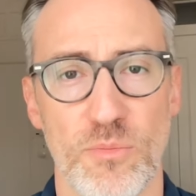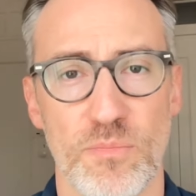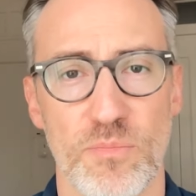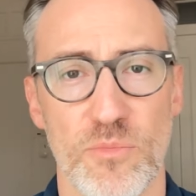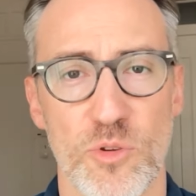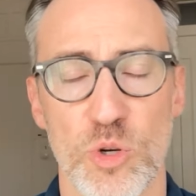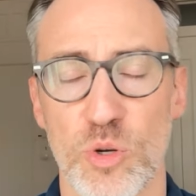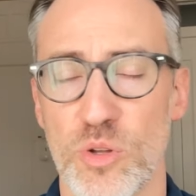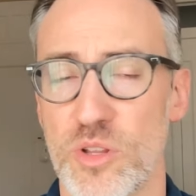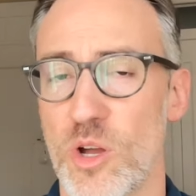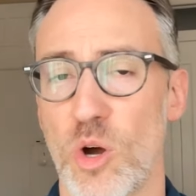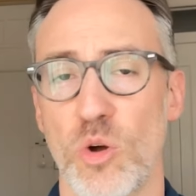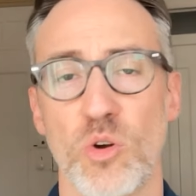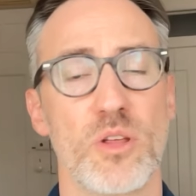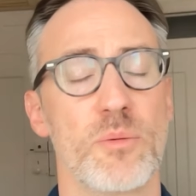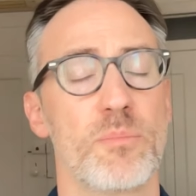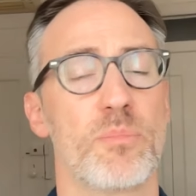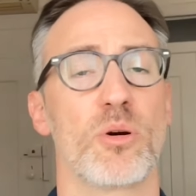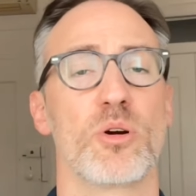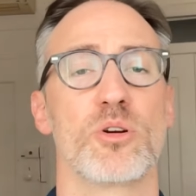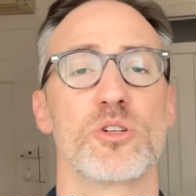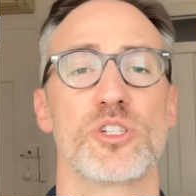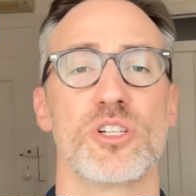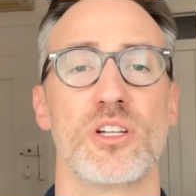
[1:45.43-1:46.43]
You're the only
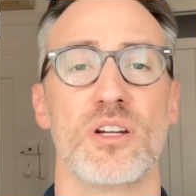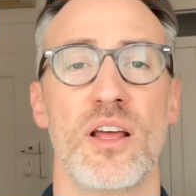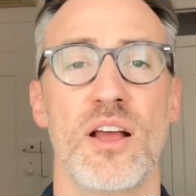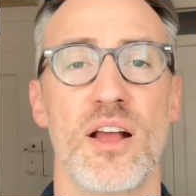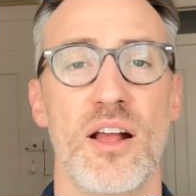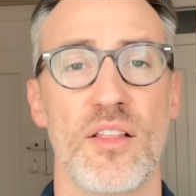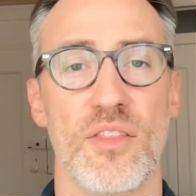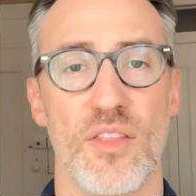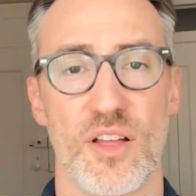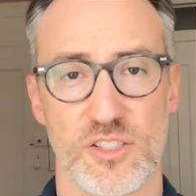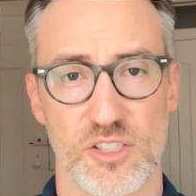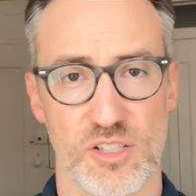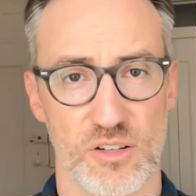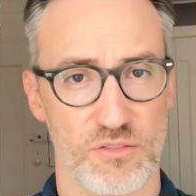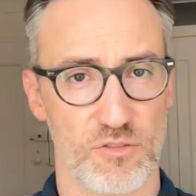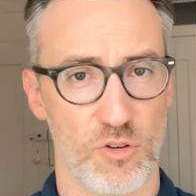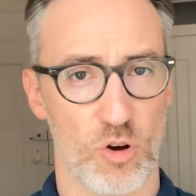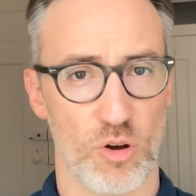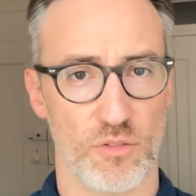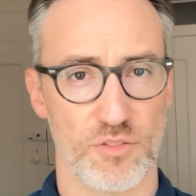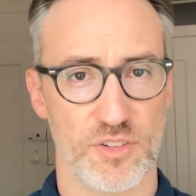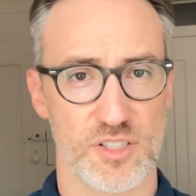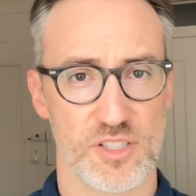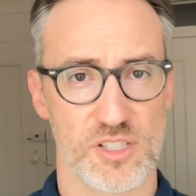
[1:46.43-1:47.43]
person that's
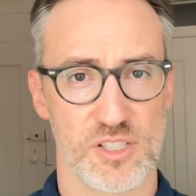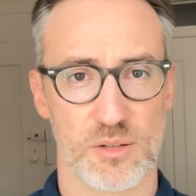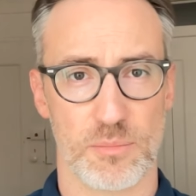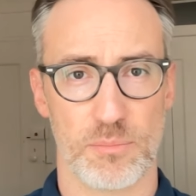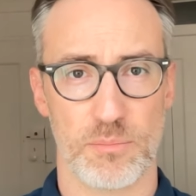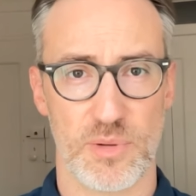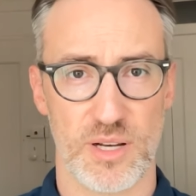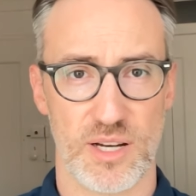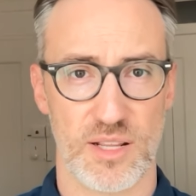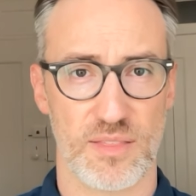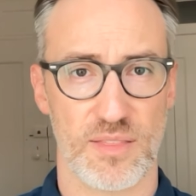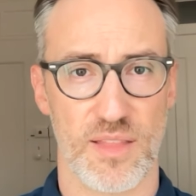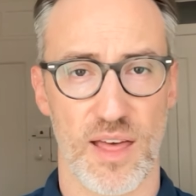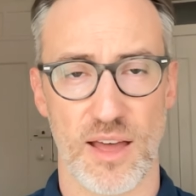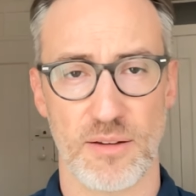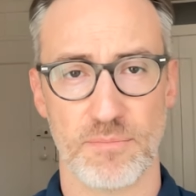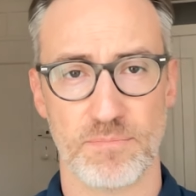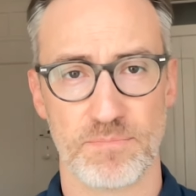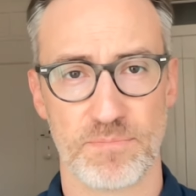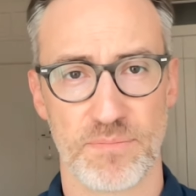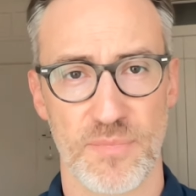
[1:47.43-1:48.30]
involved in submitting that.